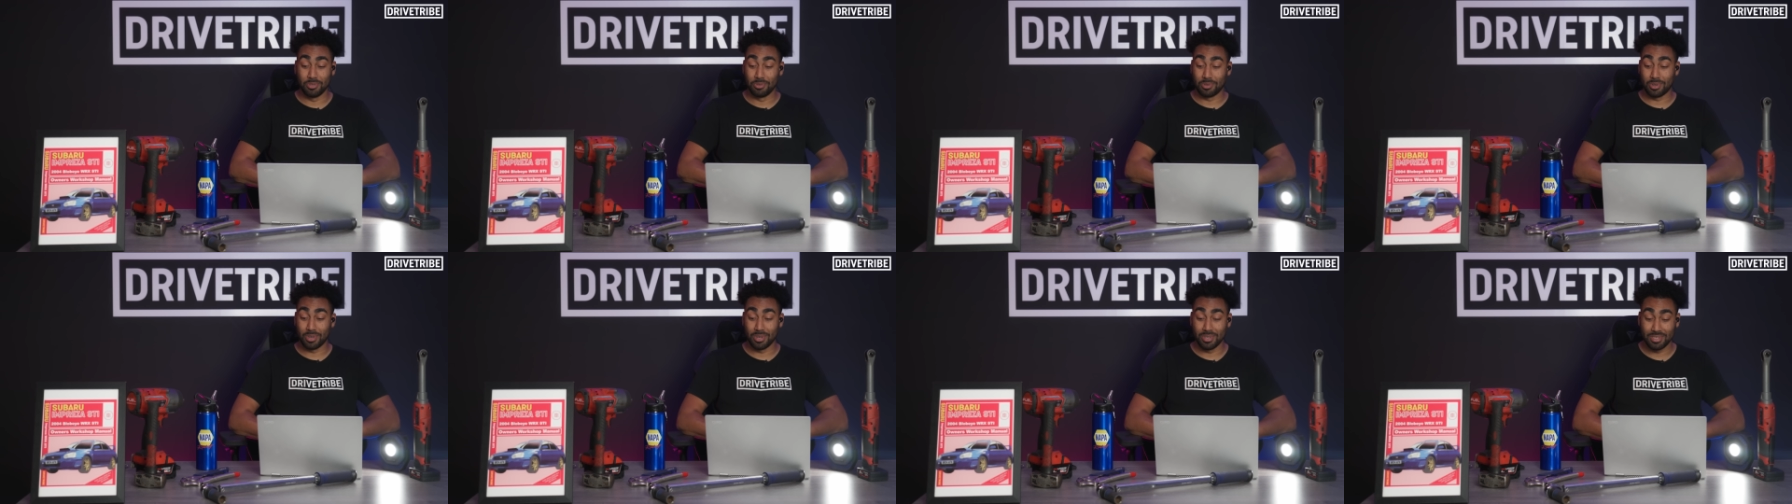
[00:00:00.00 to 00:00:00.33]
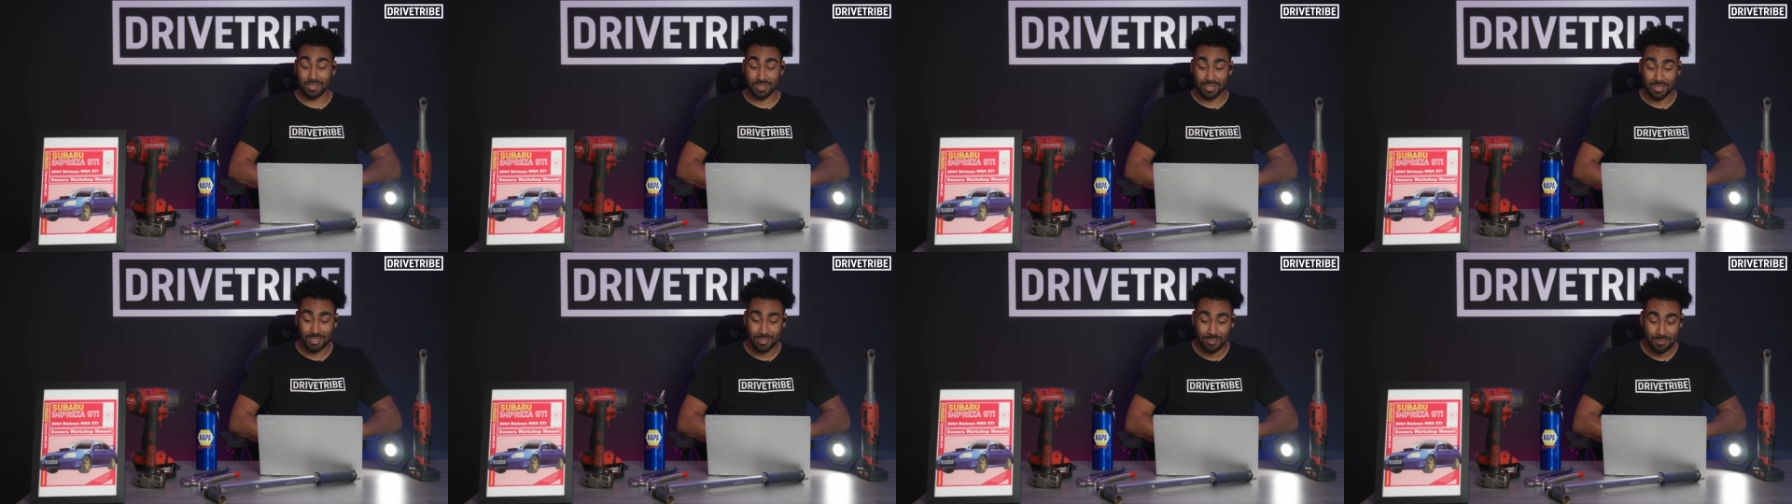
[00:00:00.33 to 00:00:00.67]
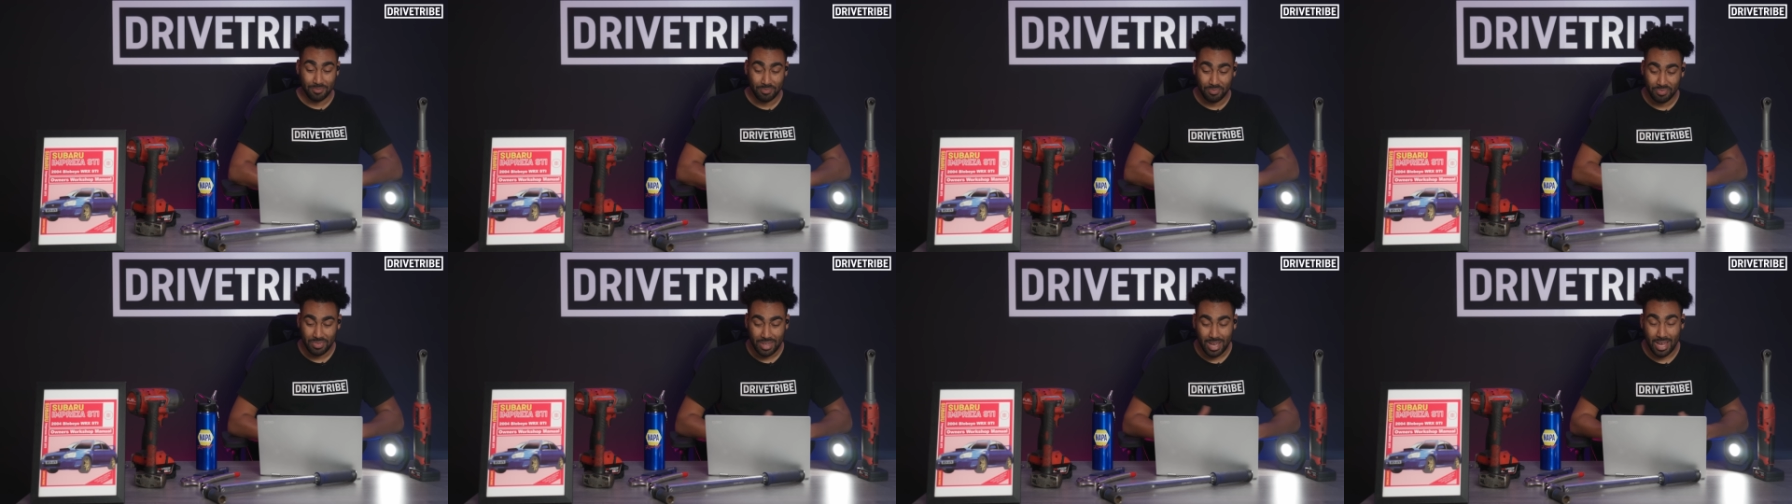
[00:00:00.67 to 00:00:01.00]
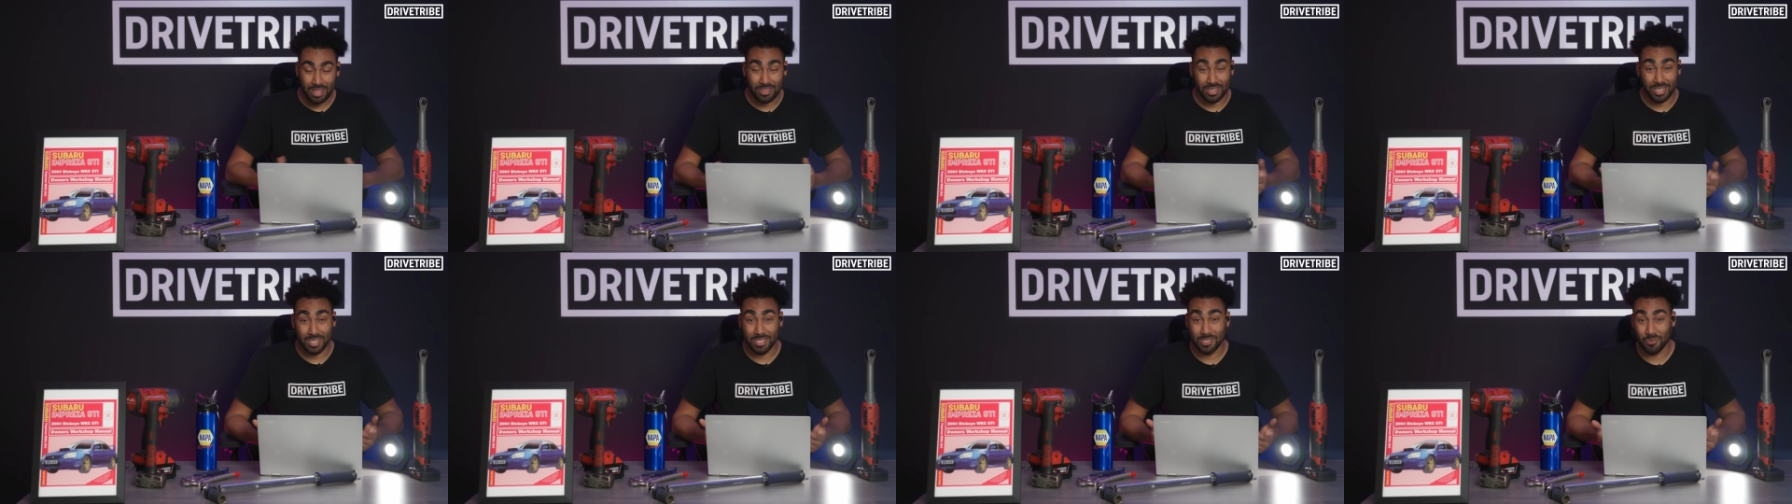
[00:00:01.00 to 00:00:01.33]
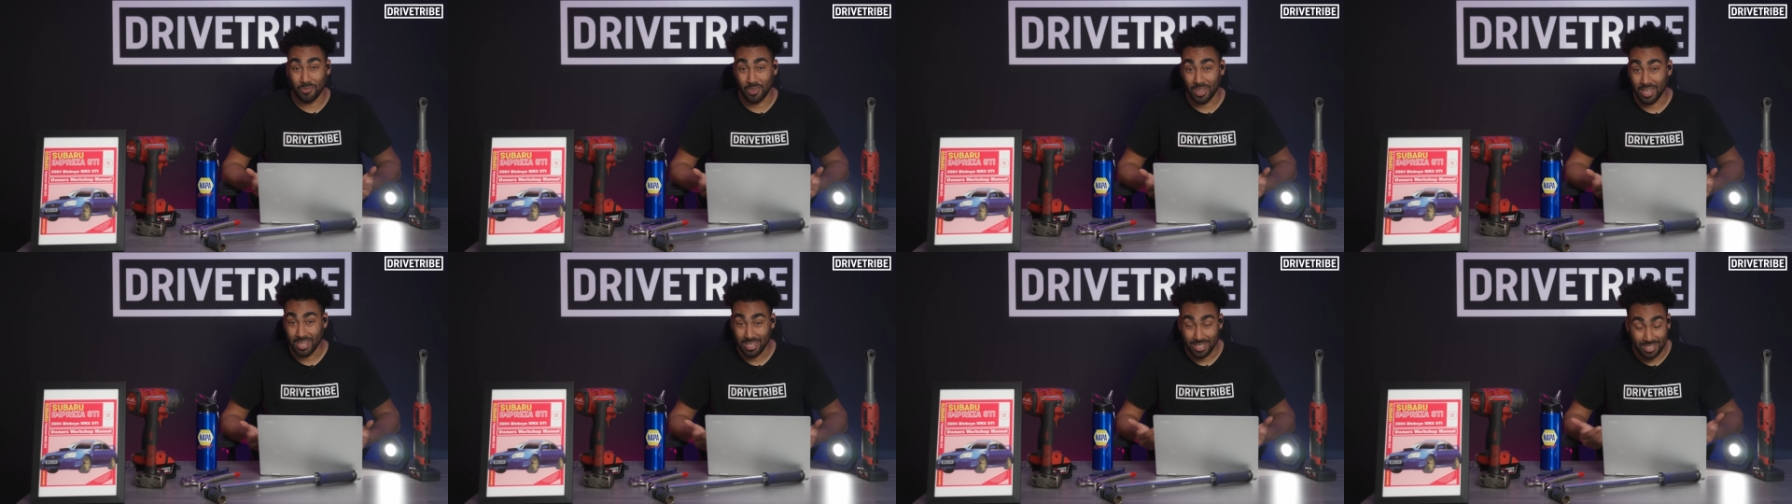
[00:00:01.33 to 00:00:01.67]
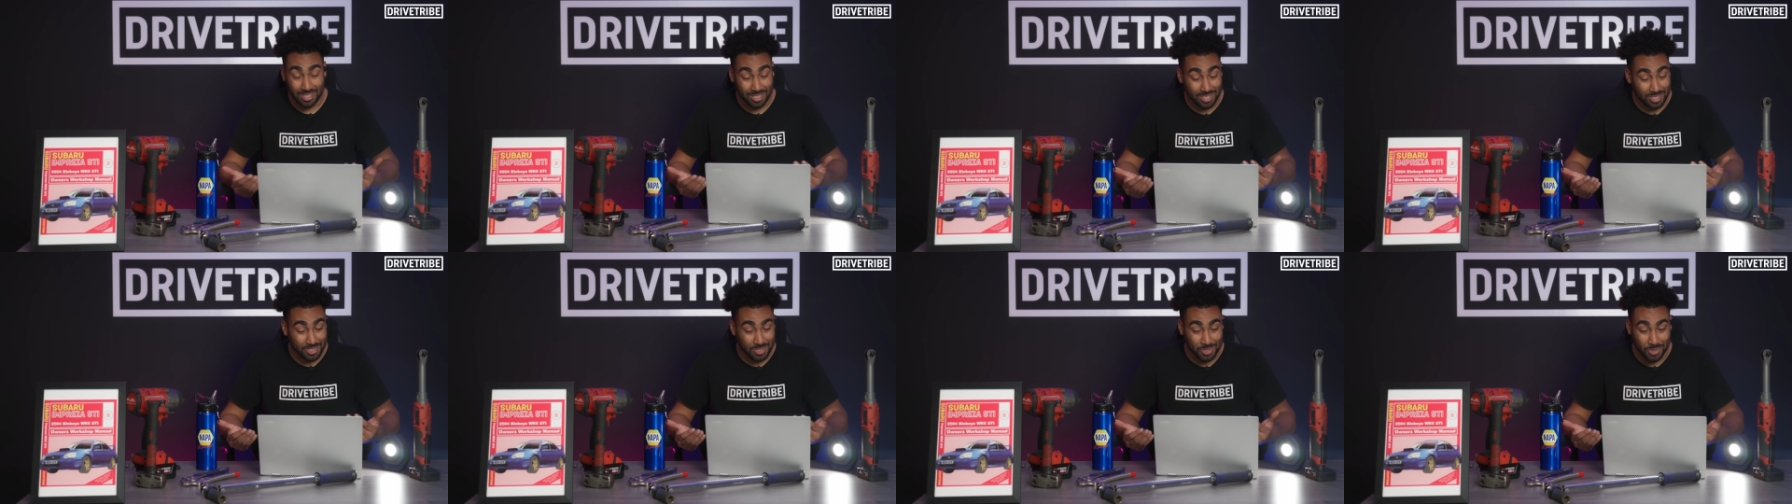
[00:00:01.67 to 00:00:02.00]
because I think it's fair, I
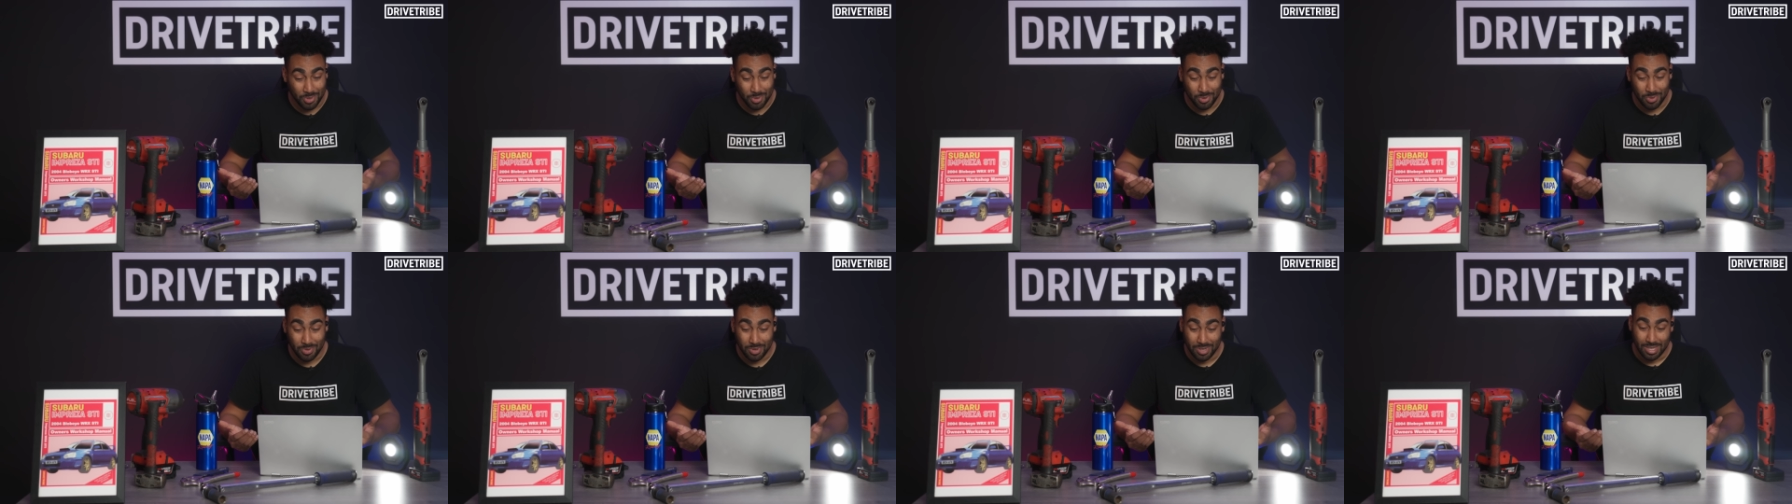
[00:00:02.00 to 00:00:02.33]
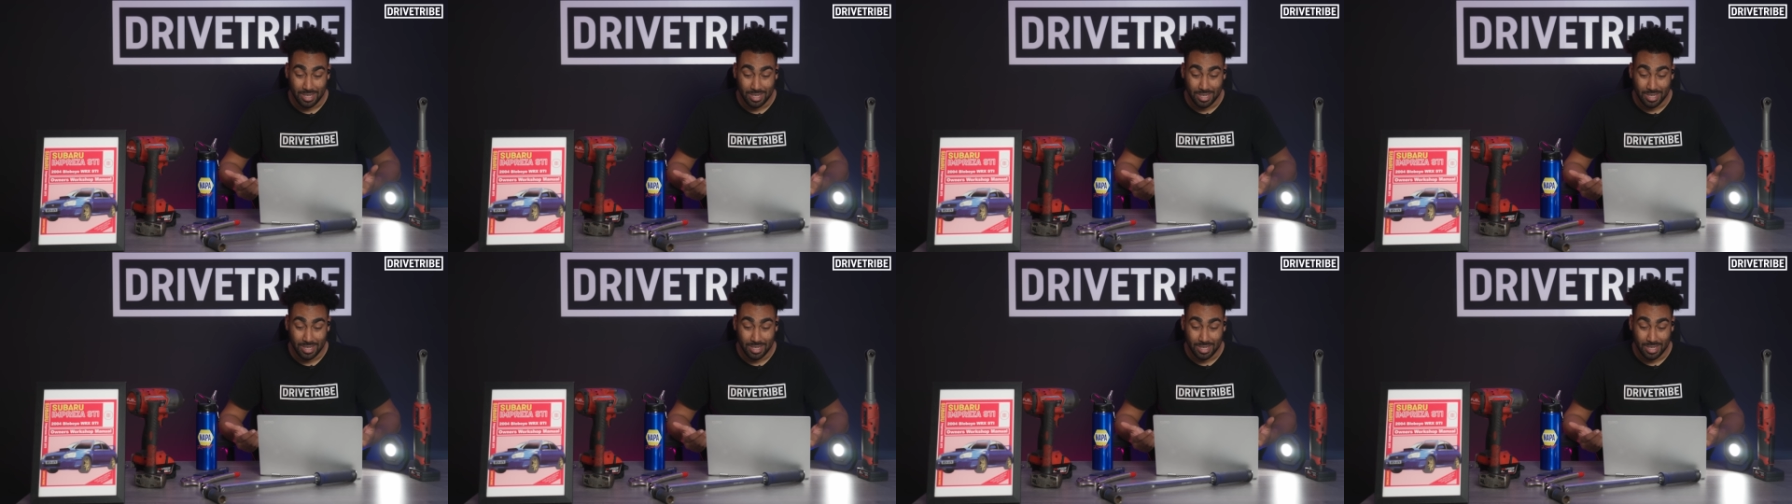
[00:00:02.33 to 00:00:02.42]
think it's cool.